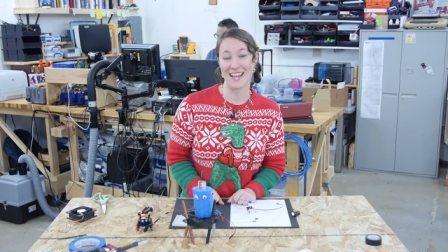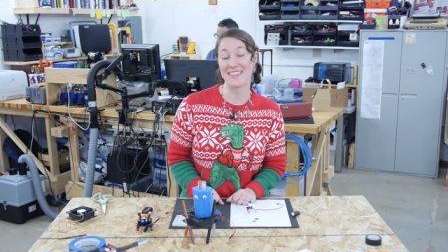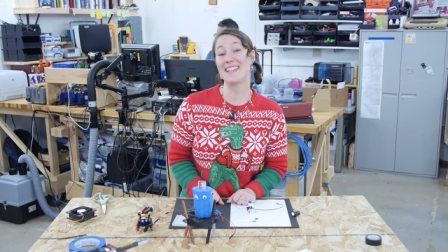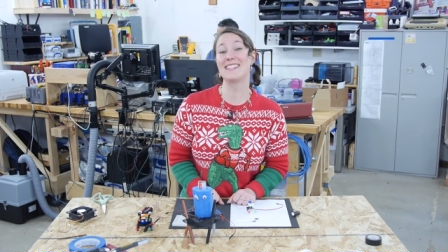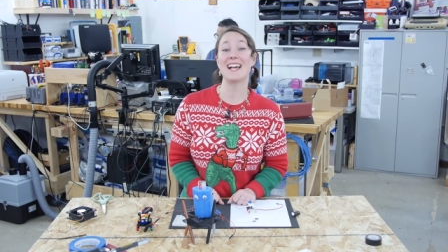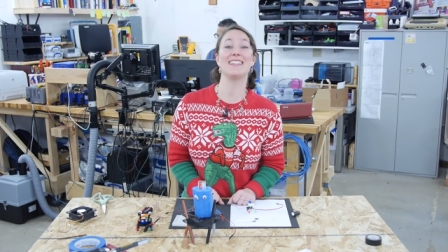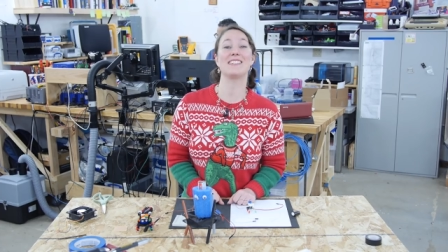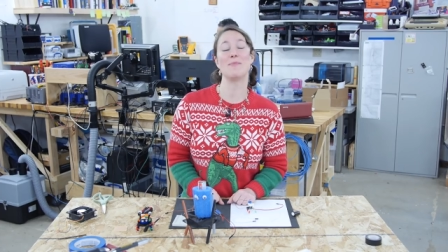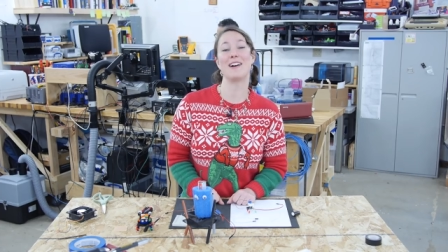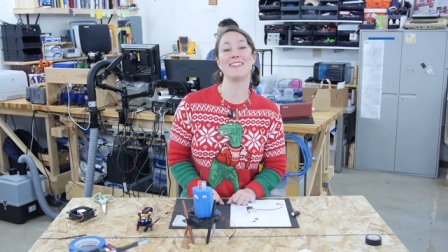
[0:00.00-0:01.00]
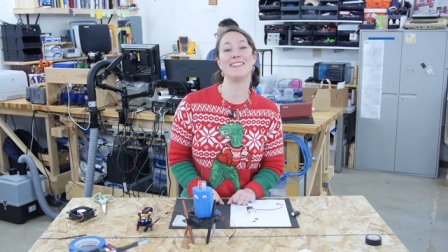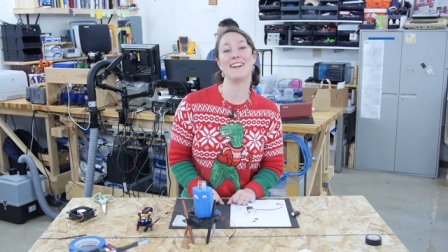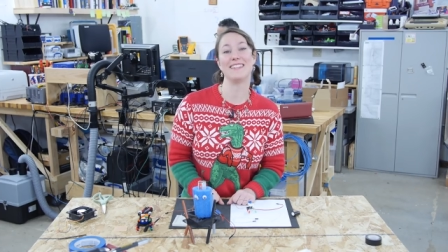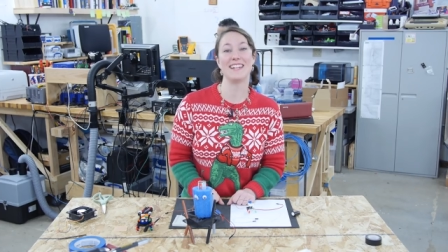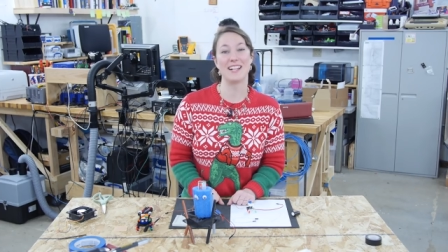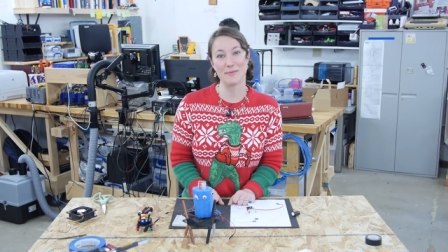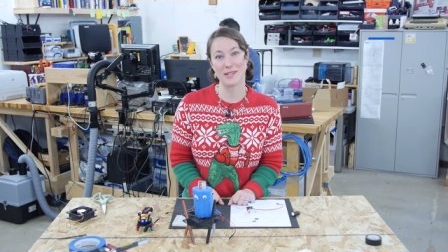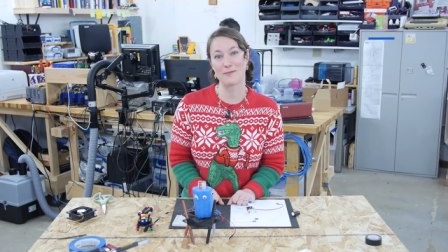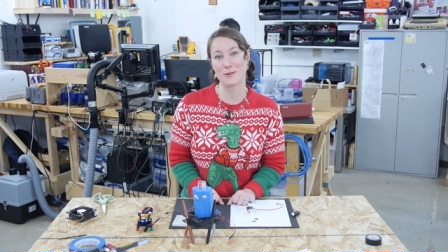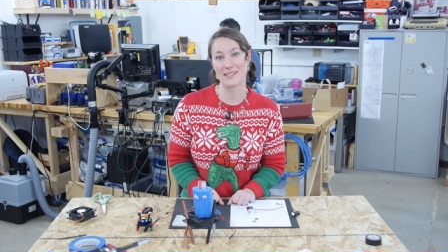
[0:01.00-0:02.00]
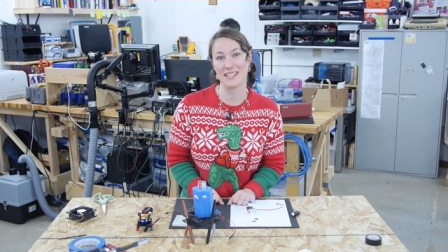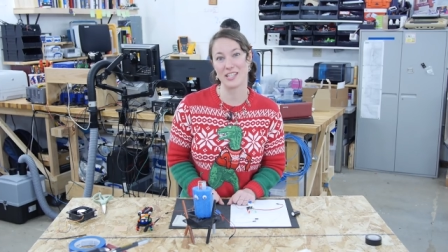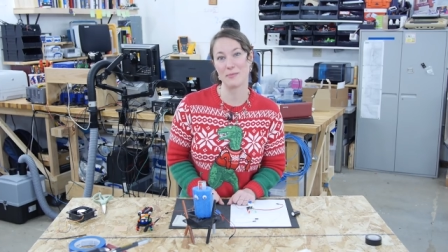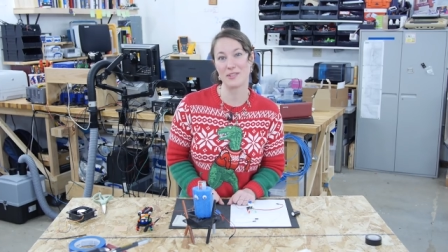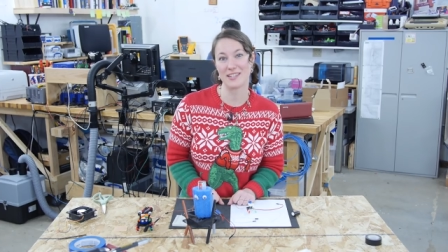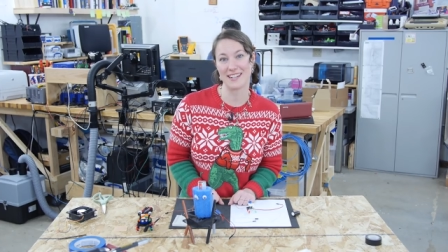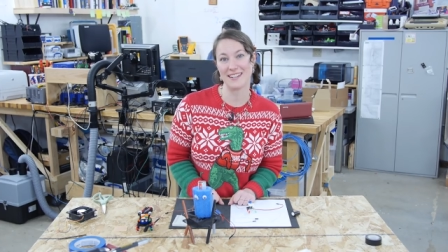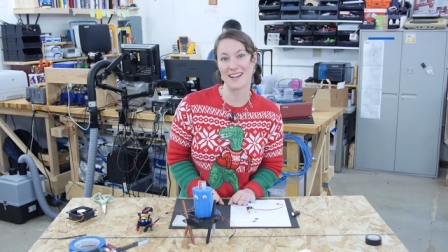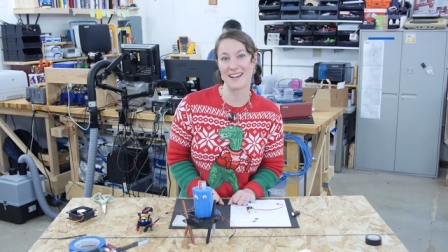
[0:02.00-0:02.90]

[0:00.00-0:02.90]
And then tell us about it on the Element 14 community